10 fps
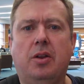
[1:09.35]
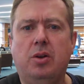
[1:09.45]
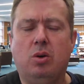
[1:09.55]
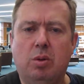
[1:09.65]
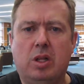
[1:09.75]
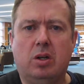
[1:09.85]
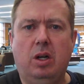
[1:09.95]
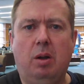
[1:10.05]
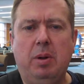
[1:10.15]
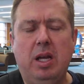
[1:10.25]
Don't know what they're
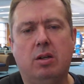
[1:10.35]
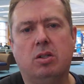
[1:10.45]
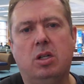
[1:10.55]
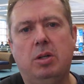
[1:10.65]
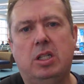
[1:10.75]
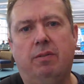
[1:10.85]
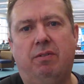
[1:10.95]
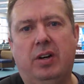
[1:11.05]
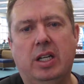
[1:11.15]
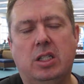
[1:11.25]
gonna be. There's gonna be some
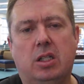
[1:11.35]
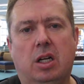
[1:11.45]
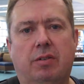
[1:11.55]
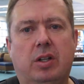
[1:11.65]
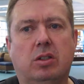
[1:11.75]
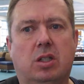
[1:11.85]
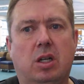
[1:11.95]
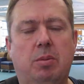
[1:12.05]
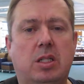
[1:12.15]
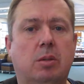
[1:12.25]
funny stuff. There's
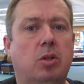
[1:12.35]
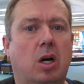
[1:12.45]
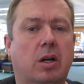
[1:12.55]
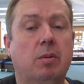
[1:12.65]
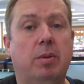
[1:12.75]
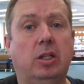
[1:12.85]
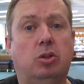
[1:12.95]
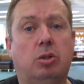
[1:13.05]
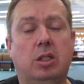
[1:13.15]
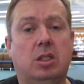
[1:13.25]
gonna be some
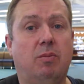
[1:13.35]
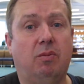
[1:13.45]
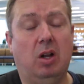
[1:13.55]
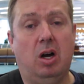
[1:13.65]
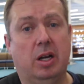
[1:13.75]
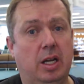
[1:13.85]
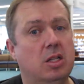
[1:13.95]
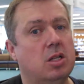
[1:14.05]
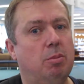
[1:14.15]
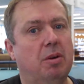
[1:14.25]
documentaries, some vlogging,
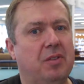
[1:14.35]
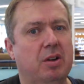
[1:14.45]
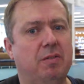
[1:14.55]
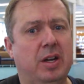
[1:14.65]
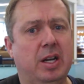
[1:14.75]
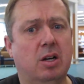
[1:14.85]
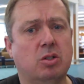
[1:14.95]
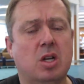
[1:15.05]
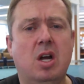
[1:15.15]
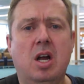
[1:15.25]
some review videos.